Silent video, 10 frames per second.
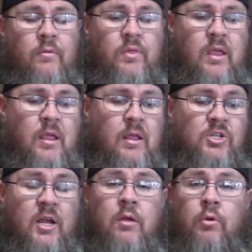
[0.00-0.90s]
The
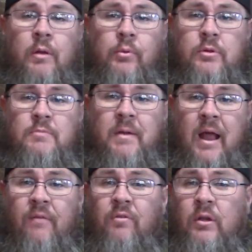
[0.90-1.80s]
chicken cordon bleu has been
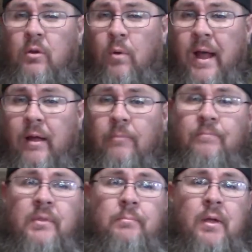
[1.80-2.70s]
out for a little
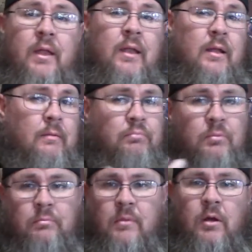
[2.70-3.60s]
while, but uh,
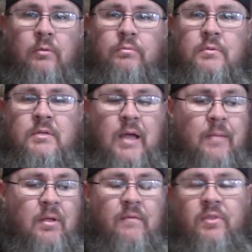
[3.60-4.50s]
you know,
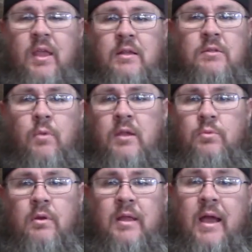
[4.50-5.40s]
timing of things and the way it's
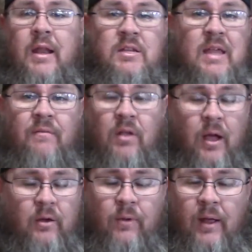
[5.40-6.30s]
worked out. I just haven't
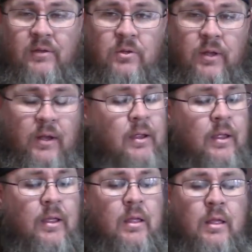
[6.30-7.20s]
gotten around to it.
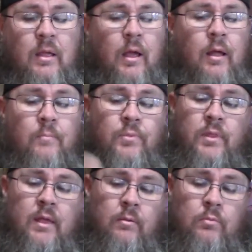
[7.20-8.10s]
Um,
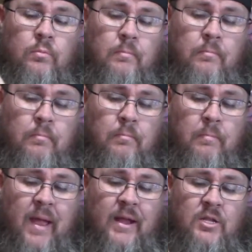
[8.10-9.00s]

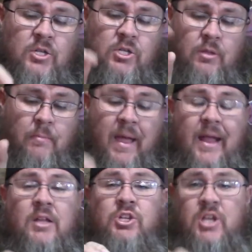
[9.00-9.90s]
mac and the
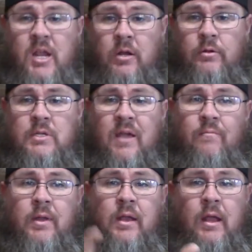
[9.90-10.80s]
mac and Cheetos have
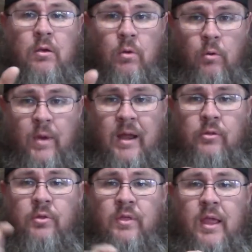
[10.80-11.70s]
been a, a
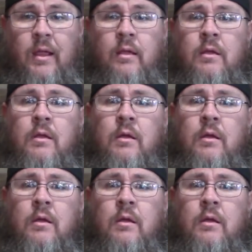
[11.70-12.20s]
regular thing,